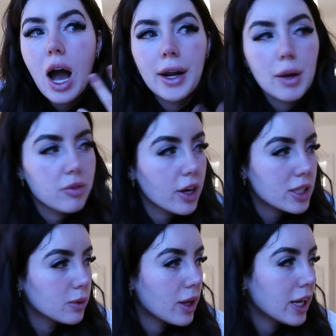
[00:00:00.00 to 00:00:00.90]
and I prefer
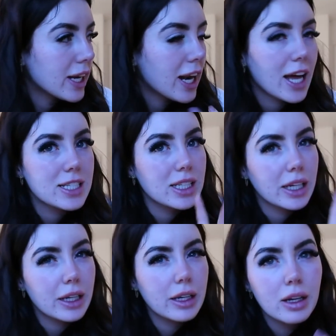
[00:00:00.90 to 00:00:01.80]
to wear like
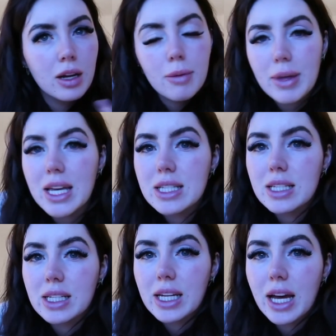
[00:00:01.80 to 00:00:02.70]
classic
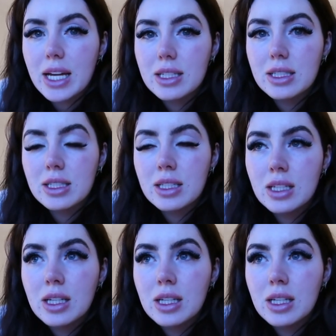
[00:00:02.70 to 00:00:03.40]
pieces I guess